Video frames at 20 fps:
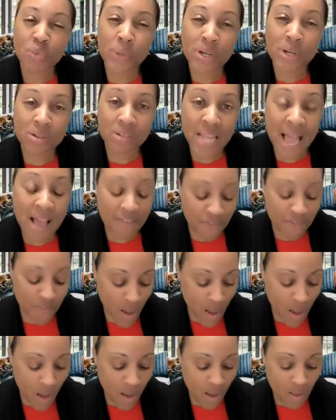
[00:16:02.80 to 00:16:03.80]
will not
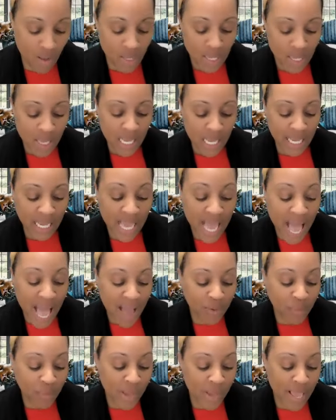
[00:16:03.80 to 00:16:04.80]
fall.
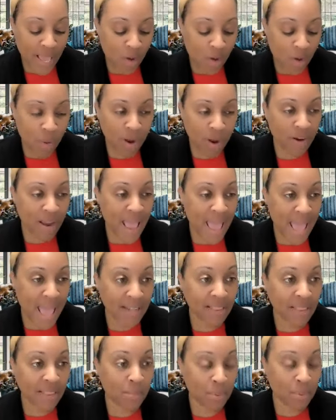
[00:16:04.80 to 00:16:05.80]
God will help her
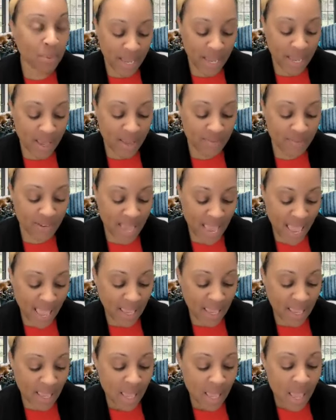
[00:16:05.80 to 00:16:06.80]
at the break of
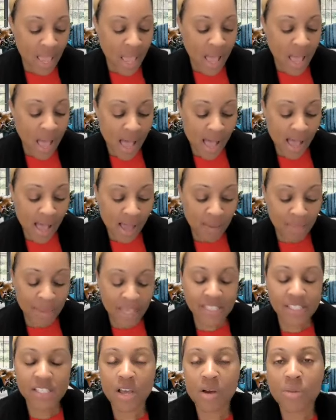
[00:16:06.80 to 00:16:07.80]
day. Um,
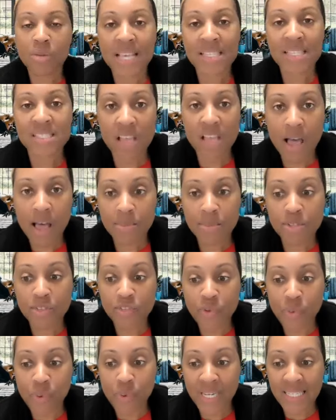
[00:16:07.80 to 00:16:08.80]
and so that's Psalms
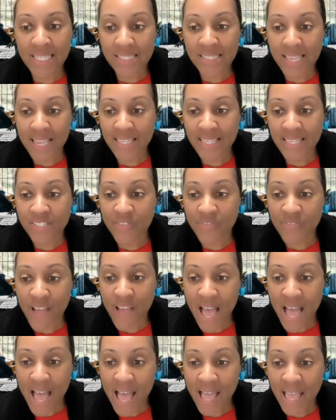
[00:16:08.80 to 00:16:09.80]
46
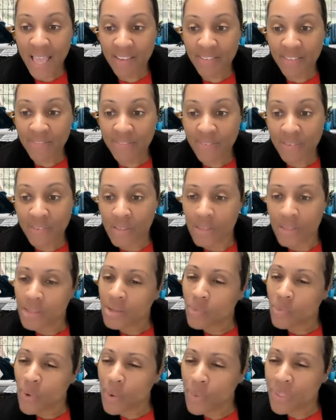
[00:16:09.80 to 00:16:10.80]
5.
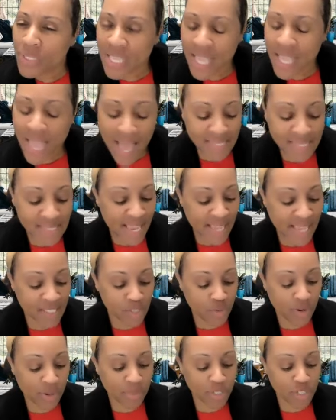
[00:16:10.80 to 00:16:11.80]
What was the Isaiah
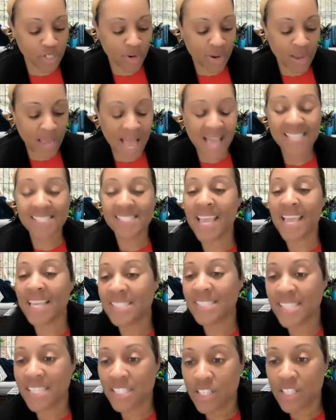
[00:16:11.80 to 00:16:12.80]
scripture? Isaiah
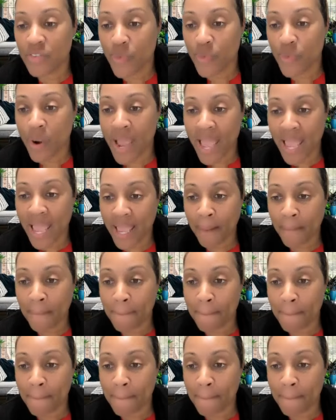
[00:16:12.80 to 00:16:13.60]
64 8.